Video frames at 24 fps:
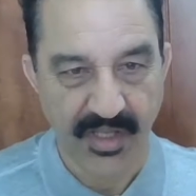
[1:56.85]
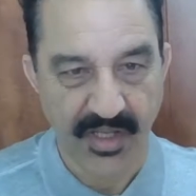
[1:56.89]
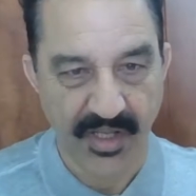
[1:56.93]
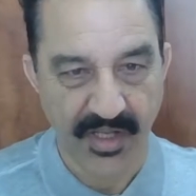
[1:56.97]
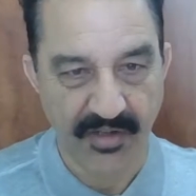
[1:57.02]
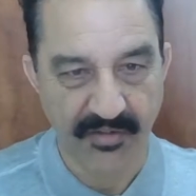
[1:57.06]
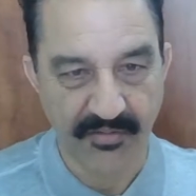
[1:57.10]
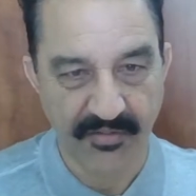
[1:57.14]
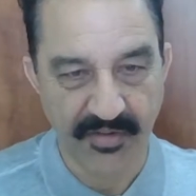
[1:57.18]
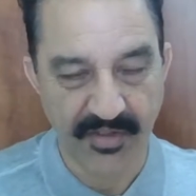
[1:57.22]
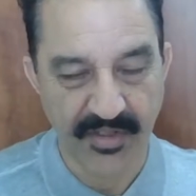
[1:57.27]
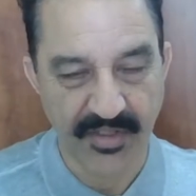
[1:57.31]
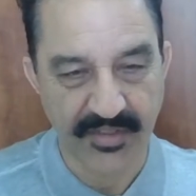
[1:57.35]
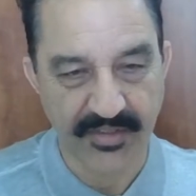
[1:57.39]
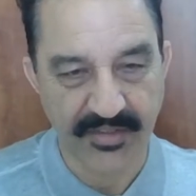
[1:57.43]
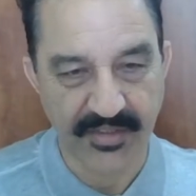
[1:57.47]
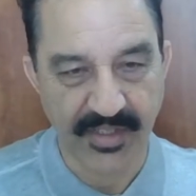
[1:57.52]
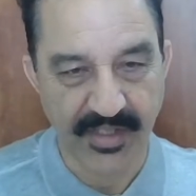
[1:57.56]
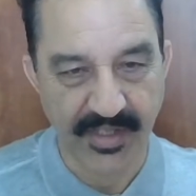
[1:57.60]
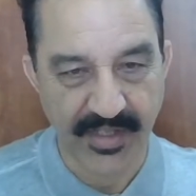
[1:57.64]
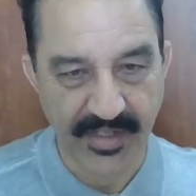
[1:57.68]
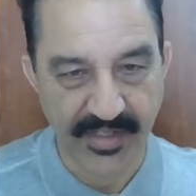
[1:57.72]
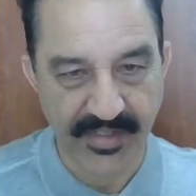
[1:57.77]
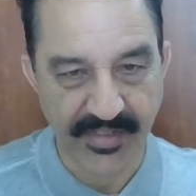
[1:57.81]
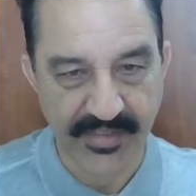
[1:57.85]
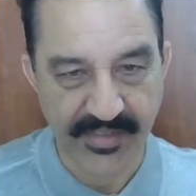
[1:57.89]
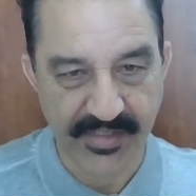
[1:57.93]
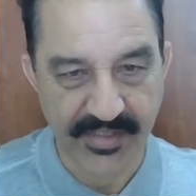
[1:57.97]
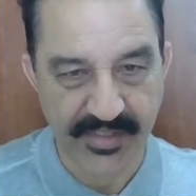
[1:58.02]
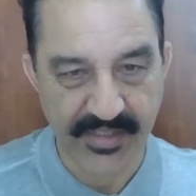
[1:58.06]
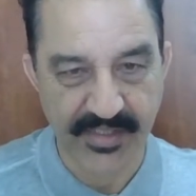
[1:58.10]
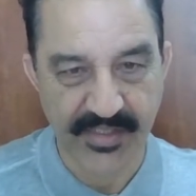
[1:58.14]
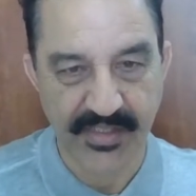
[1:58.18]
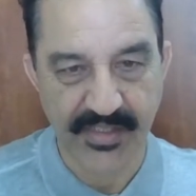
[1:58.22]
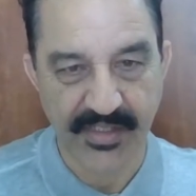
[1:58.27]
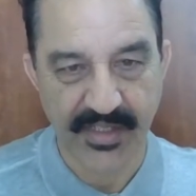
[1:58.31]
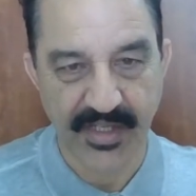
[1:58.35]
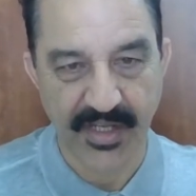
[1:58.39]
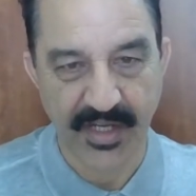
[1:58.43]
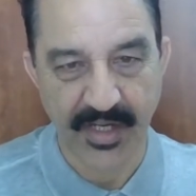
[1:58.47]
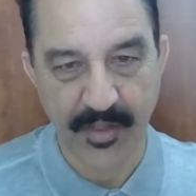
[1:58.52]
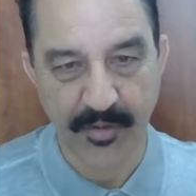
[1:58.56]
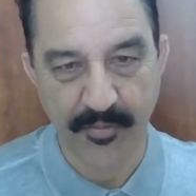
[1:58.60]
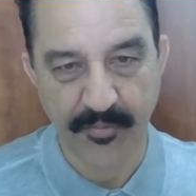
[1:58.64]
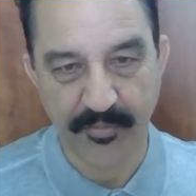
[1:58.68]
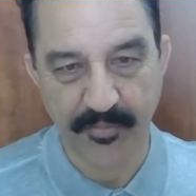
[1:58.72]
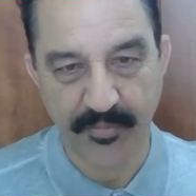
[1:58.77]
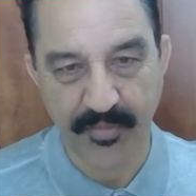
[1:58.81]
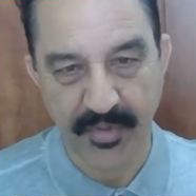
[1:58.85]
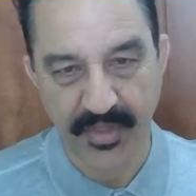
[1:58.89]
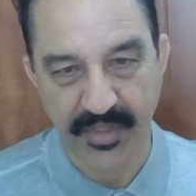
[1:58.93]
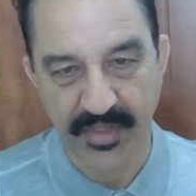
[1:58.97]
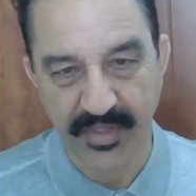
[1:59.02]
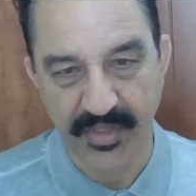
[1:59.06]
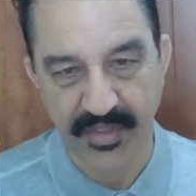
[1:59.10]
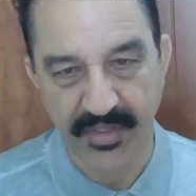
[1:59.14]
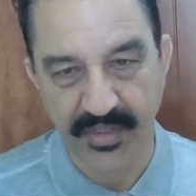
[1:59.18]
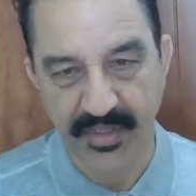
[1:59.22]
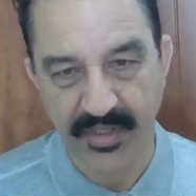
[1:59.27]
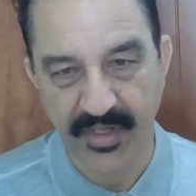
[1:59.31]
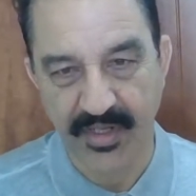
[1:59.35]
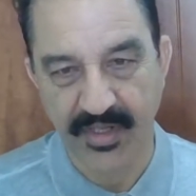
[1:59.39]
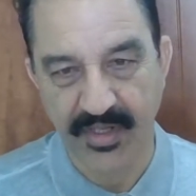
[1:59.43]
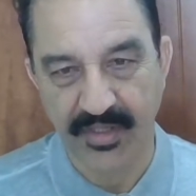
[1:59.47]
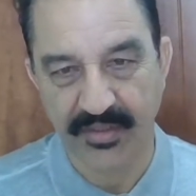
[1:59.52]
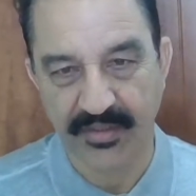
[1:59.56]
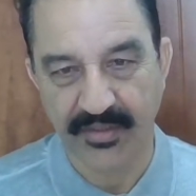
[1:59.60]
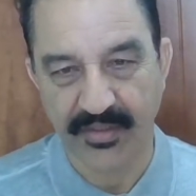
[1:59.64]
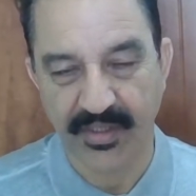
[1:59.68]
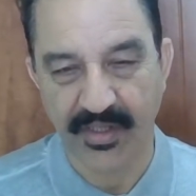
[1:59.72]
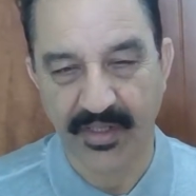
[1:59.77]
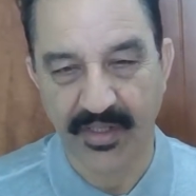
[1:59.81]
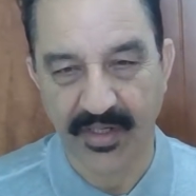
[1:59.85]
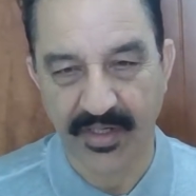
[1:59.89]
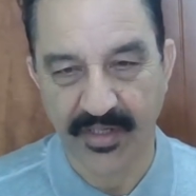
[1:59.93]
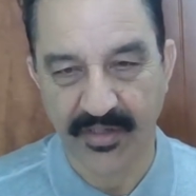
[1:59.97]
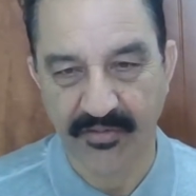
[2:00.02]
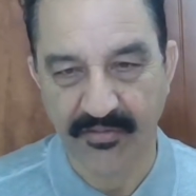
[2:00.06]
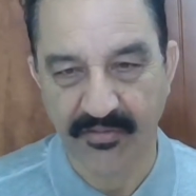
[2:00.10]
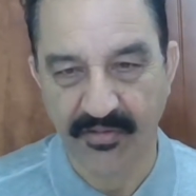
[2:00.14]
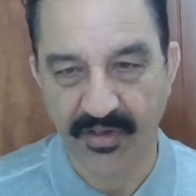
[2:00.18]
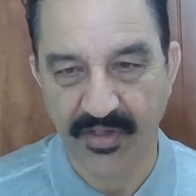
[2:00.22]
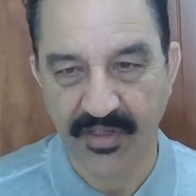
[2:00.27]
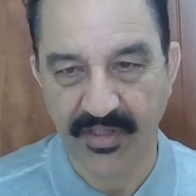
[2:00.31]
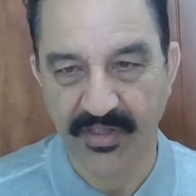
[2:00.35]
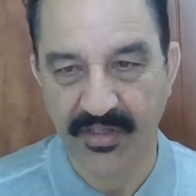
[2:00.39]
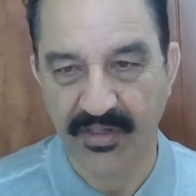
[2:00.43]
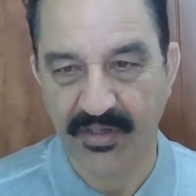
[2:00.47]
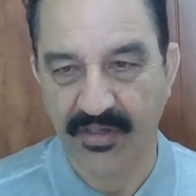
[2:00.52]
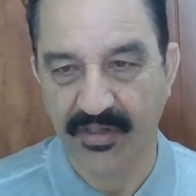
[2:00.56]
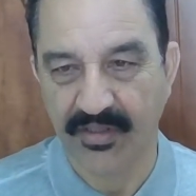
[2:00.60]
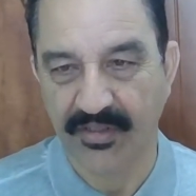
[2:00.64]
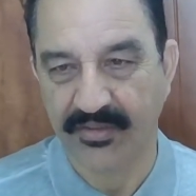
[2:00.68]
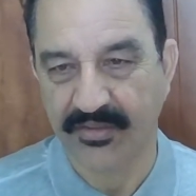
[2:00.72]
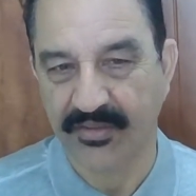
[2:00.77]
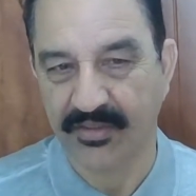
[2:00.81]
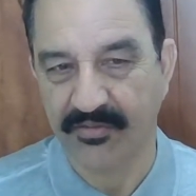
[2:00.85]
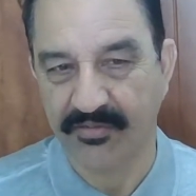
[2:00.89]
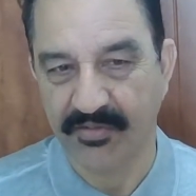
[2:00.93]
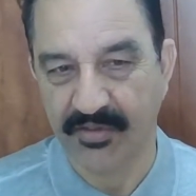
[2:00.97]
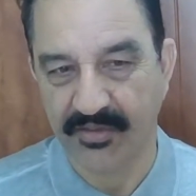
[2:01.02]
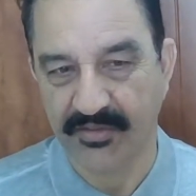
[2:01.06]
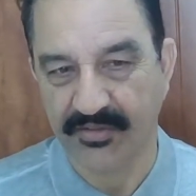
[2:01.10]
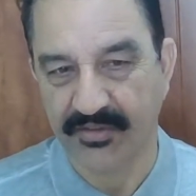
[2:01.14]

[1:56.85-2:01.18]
where the NC, NP, and the NY are the